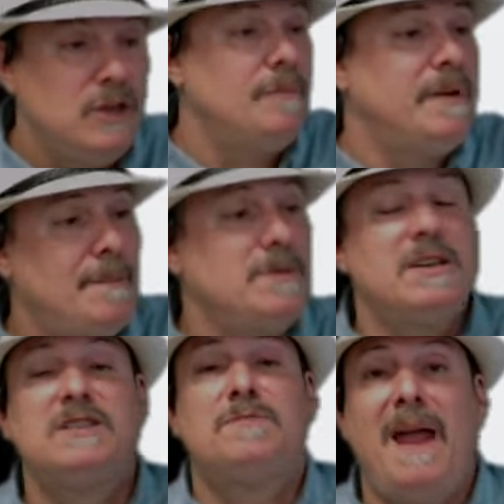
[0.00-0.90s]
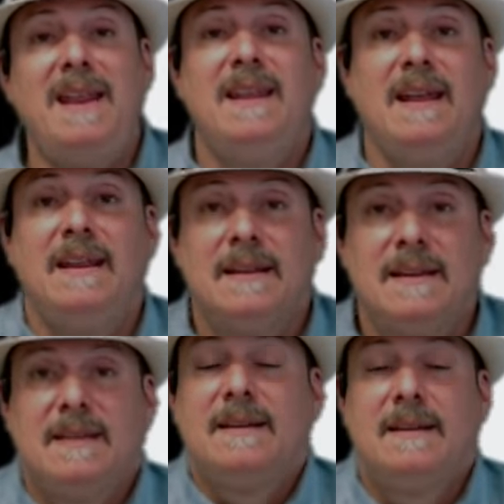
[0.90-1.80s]
You'll be able to spend it.
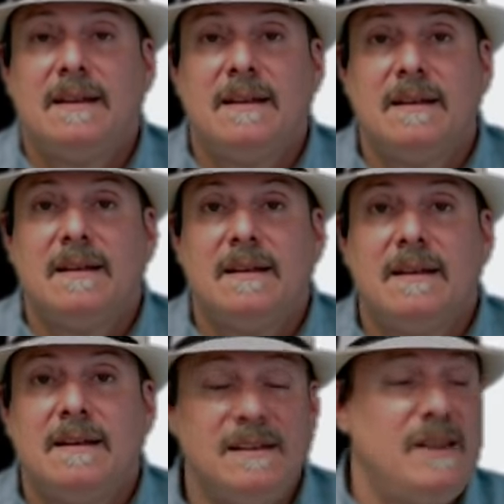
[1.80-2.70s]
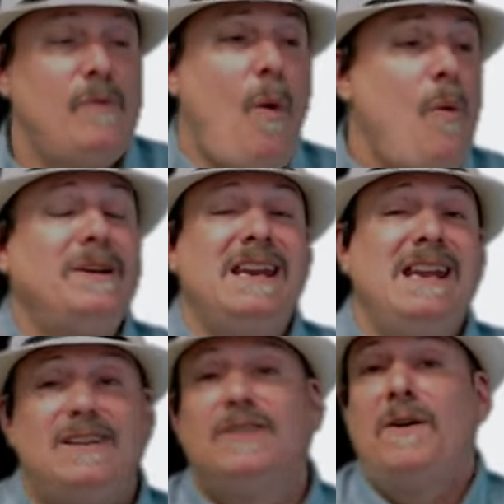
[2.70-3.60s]
You'll no, won't
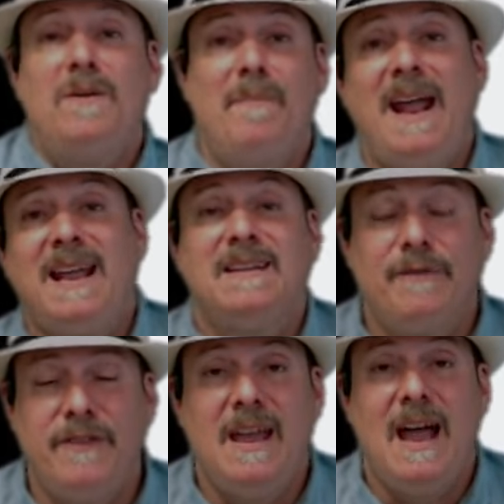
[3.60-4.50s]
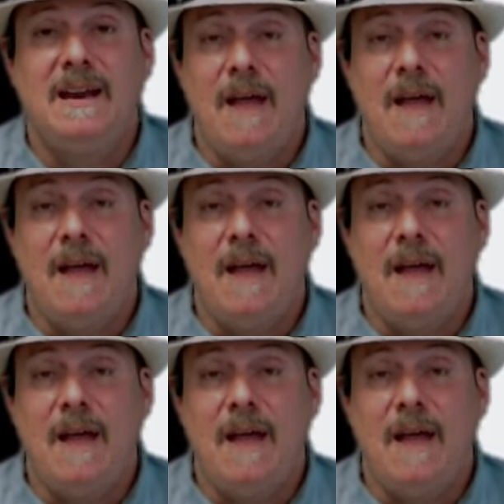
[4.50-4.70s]
need to turn it back into fiat.